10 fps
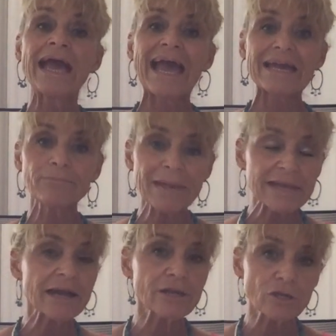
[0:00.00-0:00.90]
And
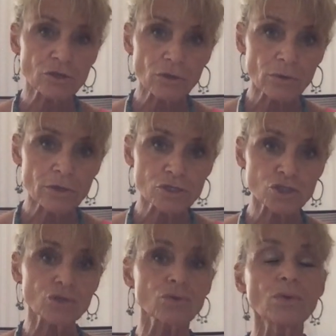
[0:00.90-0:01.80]
may I encourage
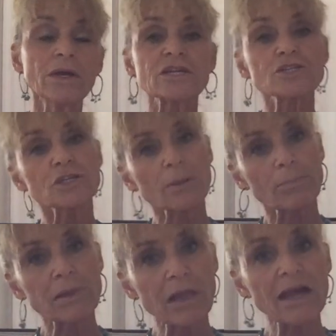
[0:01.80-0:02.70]
you to
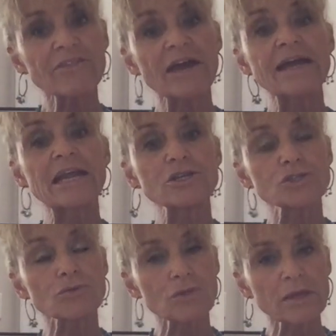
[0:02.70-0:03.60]
apply that as
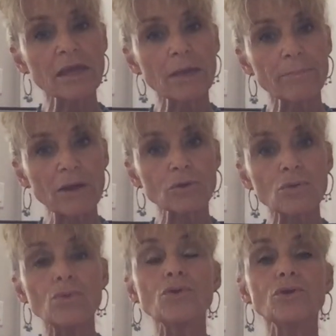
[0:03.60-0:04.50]
you're thinking about
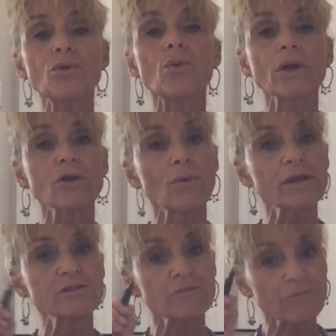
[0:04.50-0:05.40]
who you are
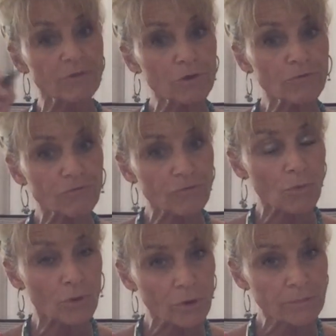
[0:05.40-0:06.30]
going to vote
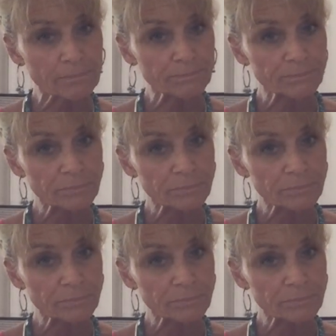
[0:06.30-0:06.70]
for